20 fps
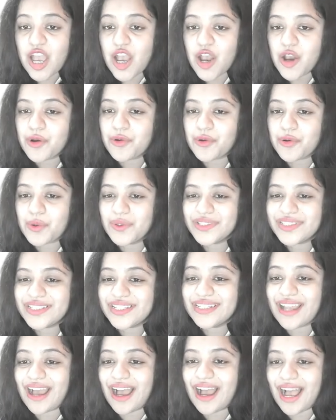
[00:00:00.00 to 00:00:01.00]
growth in
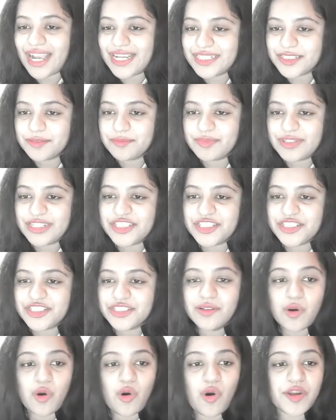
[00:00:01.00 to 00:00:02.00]
high temperature
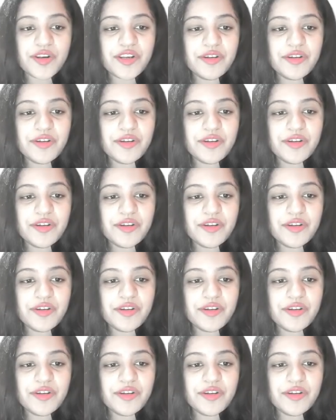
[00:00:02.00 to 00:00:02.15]
or in